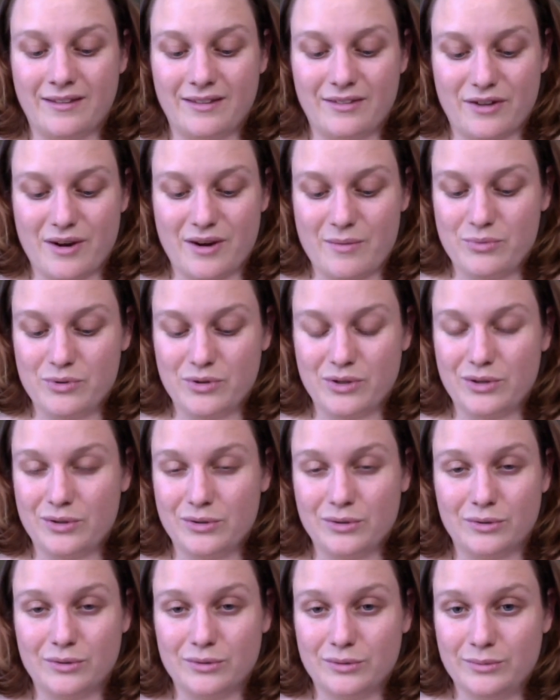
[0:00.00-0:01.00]
scrapbook it
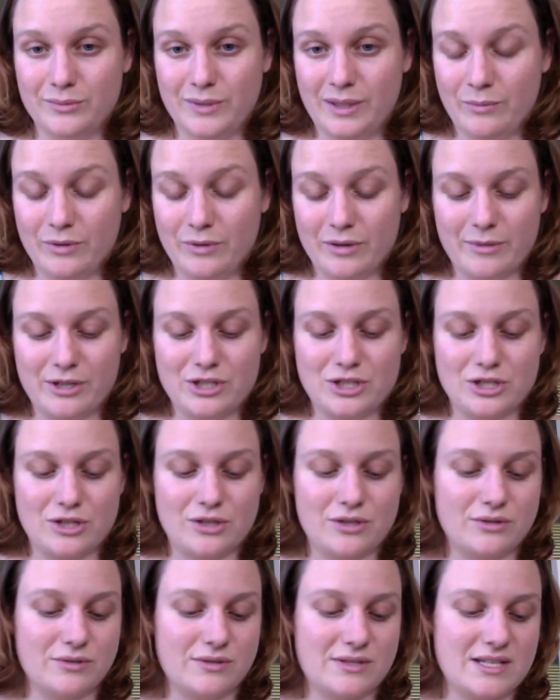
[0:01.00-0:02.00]
or in one of my
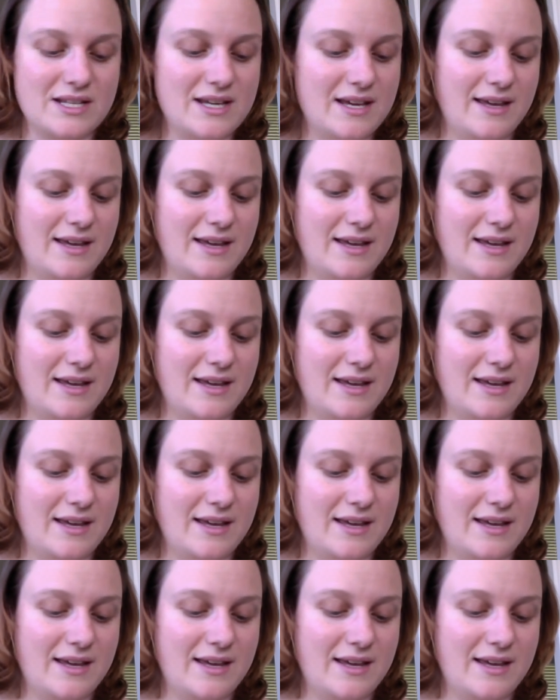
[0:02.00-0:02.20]
journals.